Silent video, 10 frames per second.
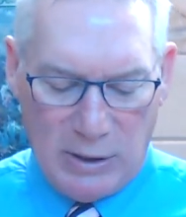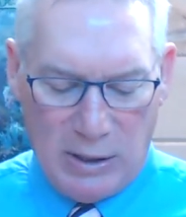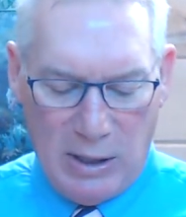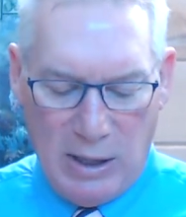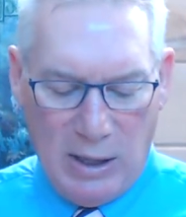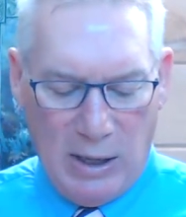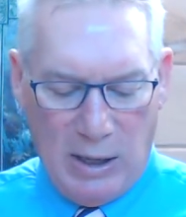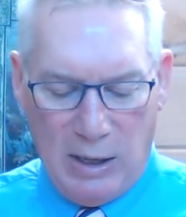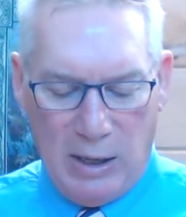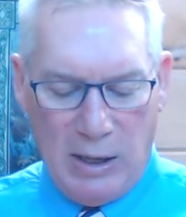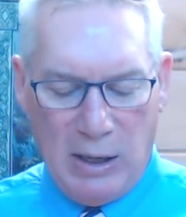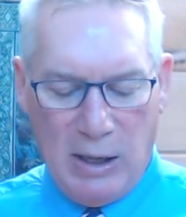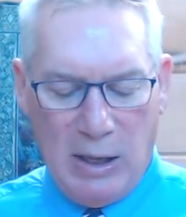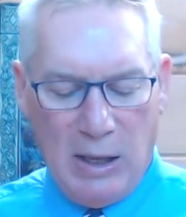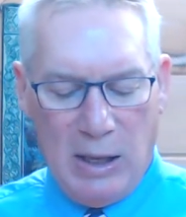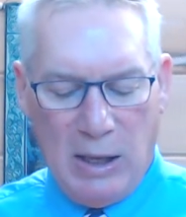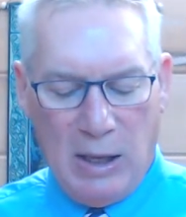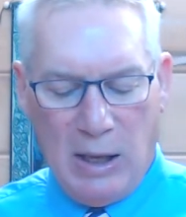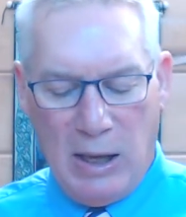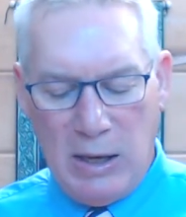And, and
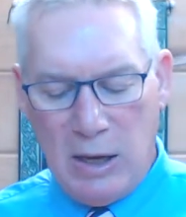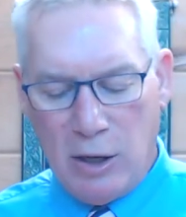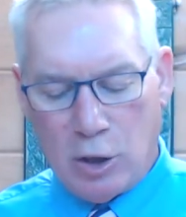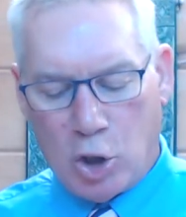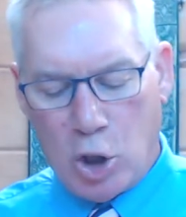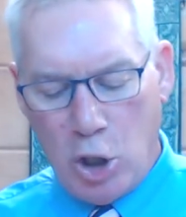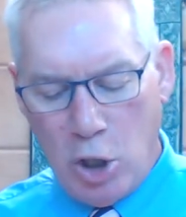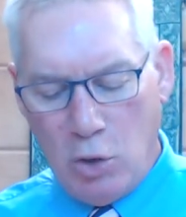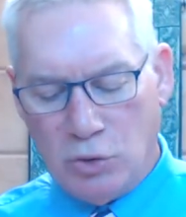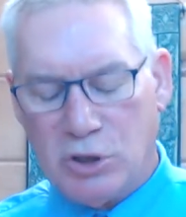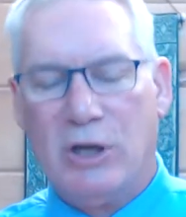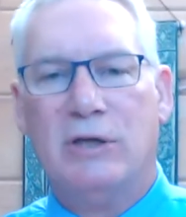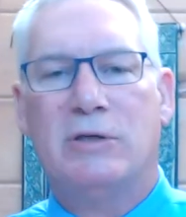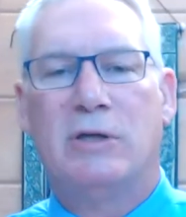he accuses